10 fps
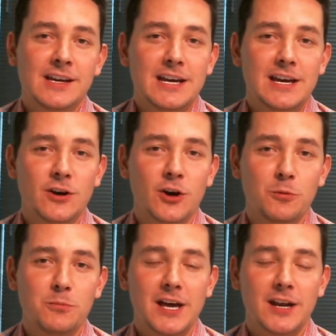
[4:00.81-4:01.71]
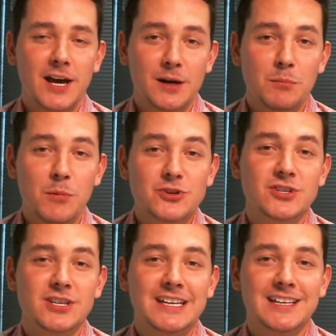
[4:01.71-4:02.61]
in the home and, and
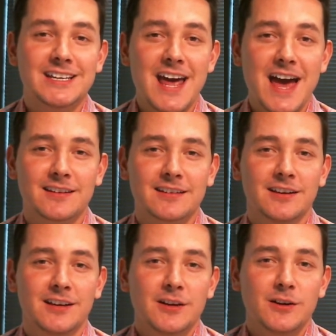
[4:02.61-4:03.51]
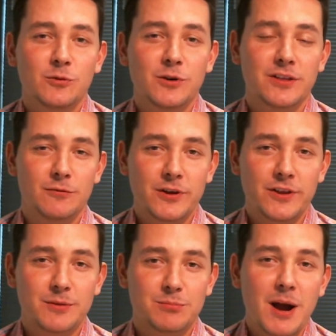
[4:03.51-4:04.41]
emotionally connect with,
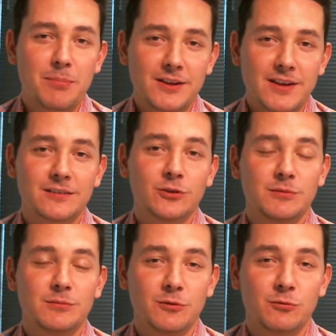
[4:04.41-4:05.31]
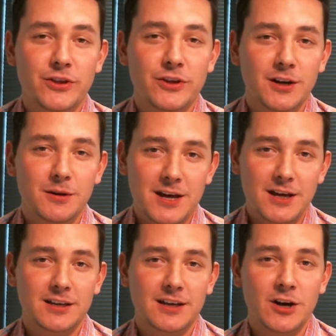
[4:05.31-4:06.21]
with the property. And that's ultimately when they're going to
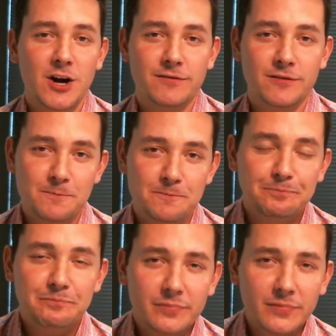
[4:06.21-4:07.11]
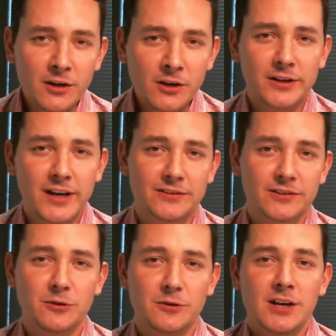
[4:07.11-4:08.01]
make an offer. Okay,
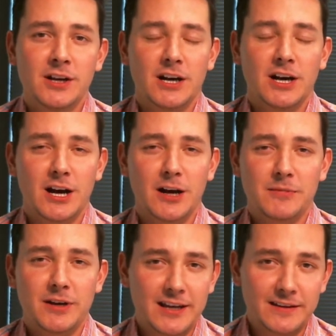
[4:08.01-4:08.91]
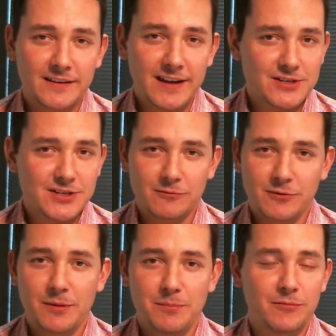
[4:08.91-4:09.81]
so um, again, staging,
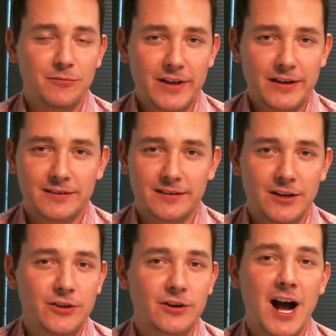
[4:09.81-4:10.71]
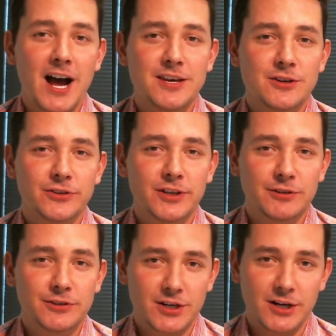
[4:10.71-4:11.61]
one of the, that's another high yielding
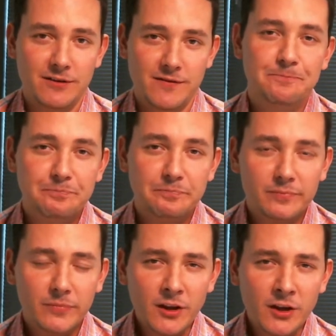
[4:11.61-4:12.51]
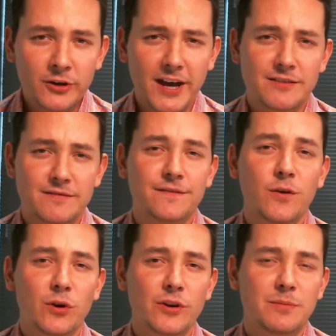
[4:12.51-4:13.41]
return on investment. Okay, the
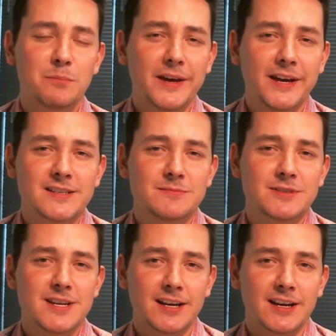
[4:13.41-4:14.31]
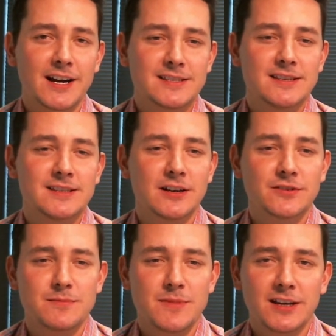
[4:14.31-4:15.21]
fourth biggest mistake I see
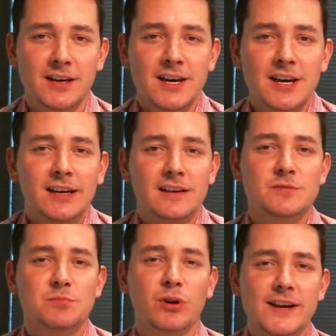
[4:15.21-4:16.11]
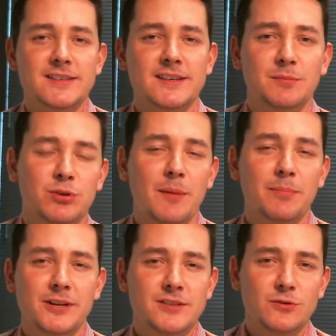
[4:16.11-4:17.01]
sellers make is pricing a
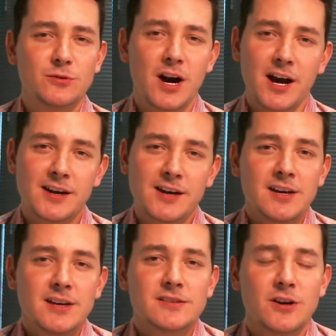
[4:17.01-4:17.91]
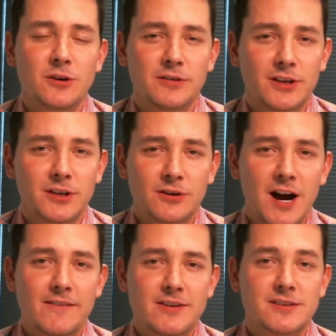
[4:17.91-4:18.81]
property too high. So, you know,
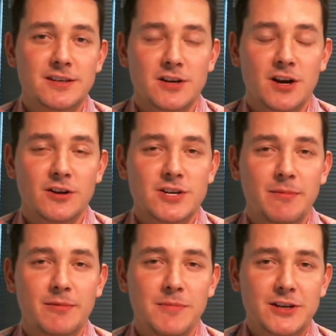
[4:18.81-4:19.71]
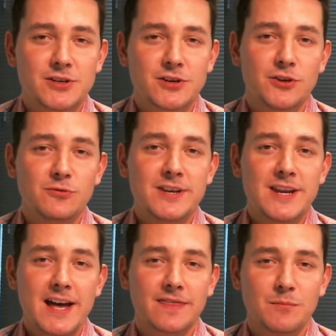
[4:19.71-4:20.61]
obviously it's our job to make sure you
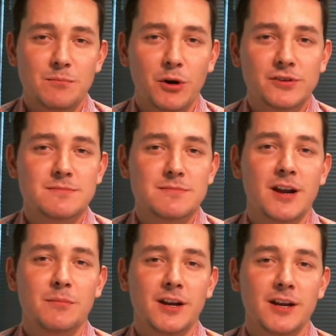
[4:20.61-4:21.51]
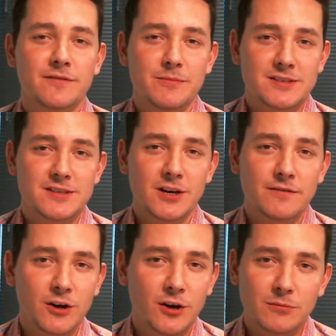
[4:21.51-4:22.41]
net the most amount of money from the sale of
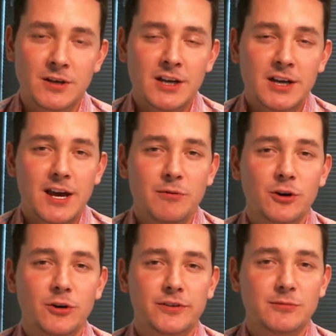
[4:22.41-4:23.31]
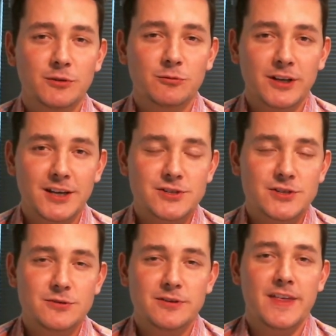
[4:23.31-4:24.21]
your home. And we ultimately want to get
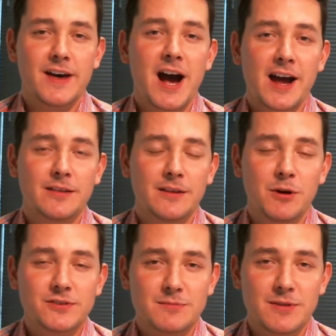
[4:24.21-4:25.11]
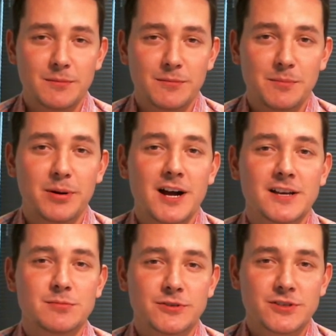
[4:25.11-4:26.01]
you the, high, the most amount of money
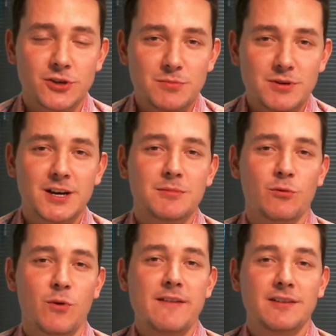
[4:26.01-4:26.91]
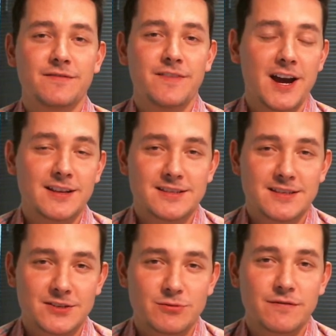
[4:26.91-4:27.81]
possible so you become a raving fan and send
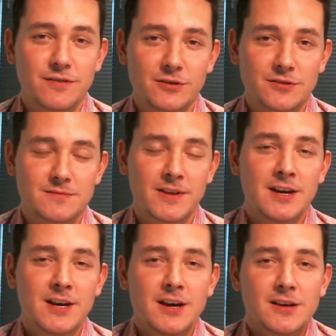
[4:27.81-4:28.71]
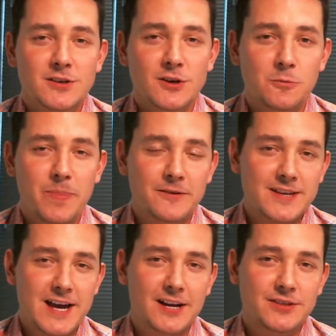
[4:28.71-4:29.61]
us referrals. So
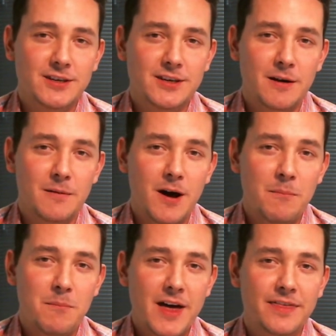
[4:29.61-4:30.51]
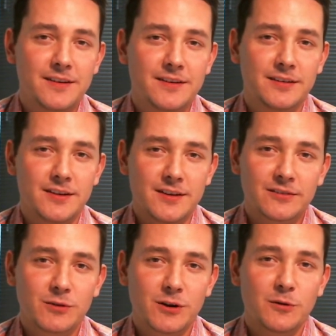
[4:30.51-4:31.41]
there's actually a, a method to
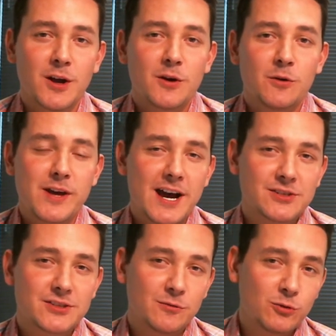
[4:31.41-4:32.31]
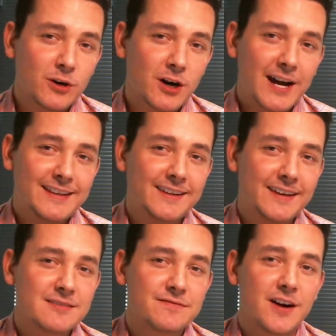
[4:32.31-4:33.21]
this where we actually will
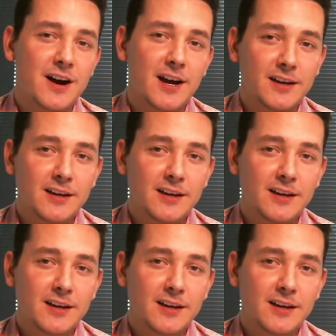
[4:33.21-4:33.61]
identify